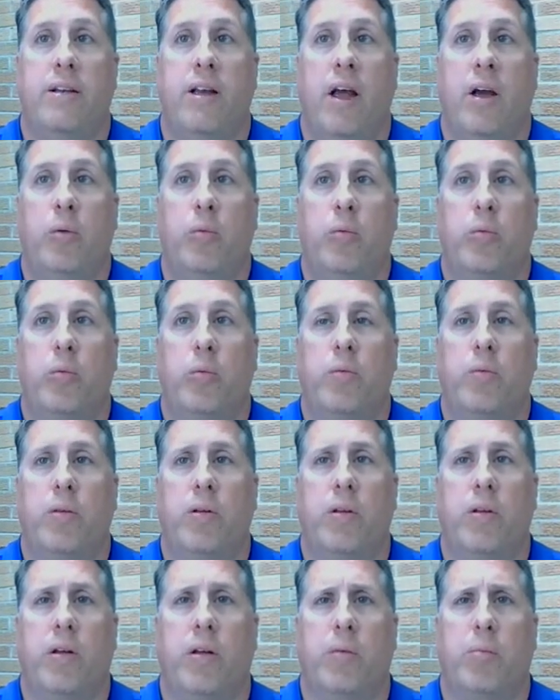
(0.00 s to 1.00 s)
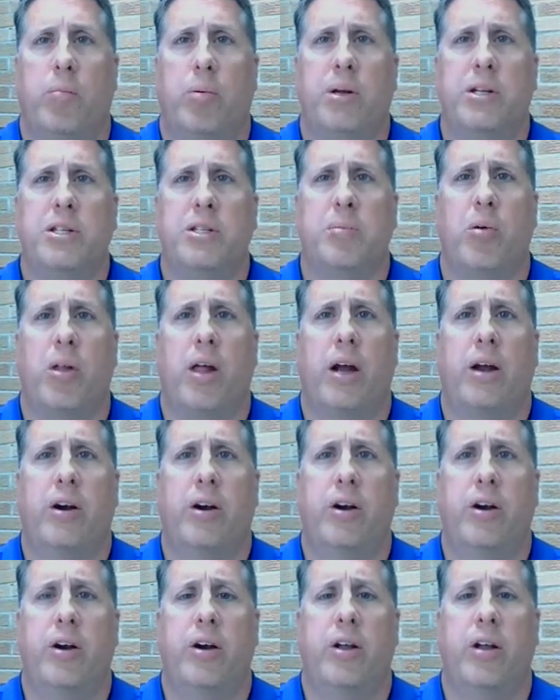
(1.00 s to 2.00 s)
a, a, principle I
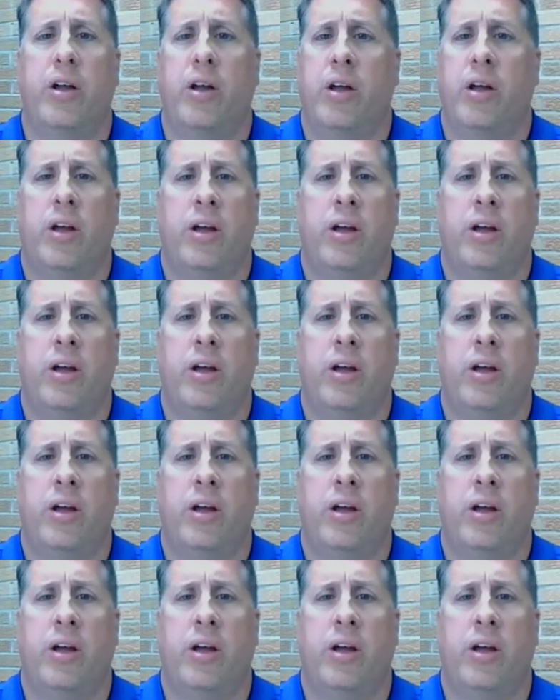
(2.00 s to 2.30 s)
heard